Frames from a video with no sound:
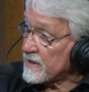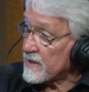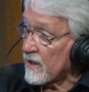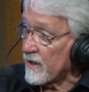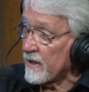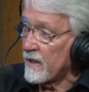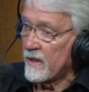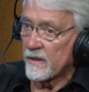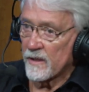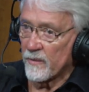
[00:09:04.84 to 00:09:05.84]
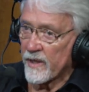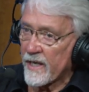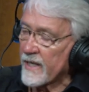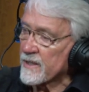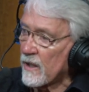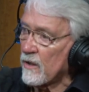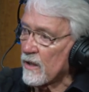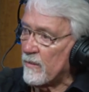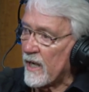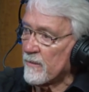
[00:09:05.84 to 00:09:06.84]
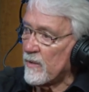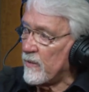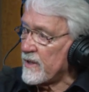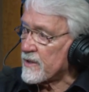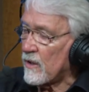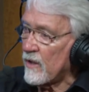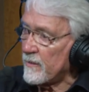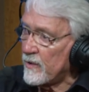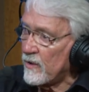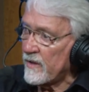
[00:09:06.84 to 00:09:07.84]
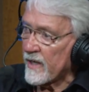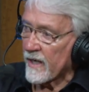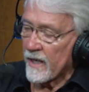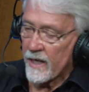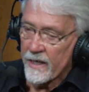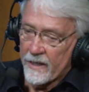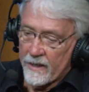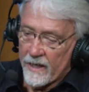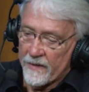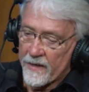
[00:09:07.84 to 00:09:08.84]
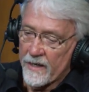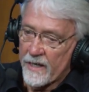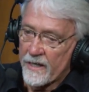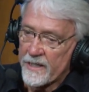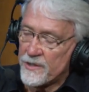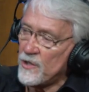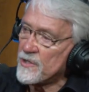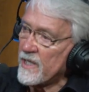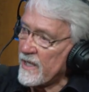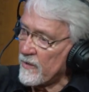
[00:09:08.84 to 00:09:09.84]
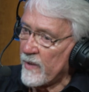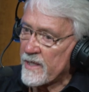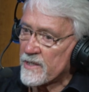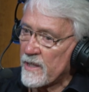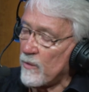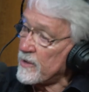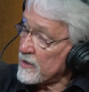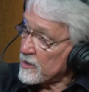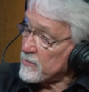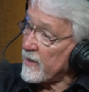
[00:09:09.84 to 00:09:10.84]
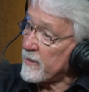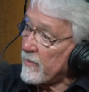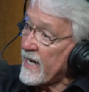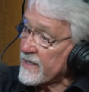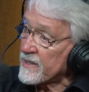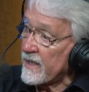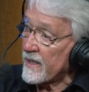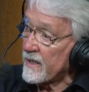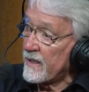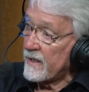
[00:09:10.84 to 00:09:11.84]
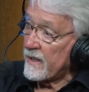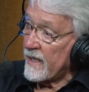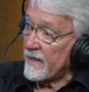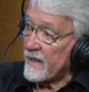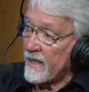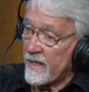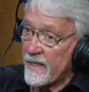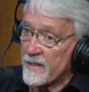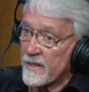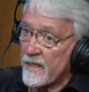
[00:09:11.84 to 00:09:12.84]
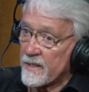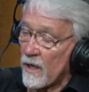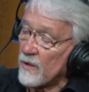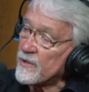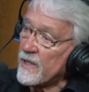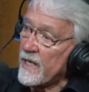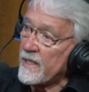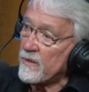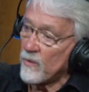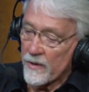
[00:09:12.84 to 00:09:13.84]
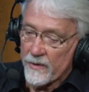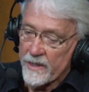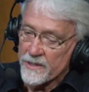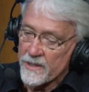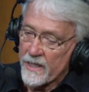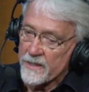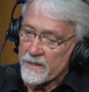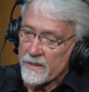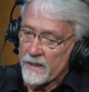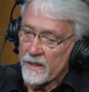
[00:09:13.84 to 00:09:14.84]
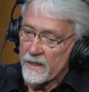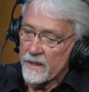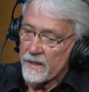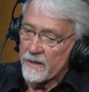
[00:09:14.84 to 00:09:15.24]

started that we can't talk about, but we saw him doing that a lot, and there and he's using it in a red set, which is a split back set, and and he's he's alternating whether he sets. Uh,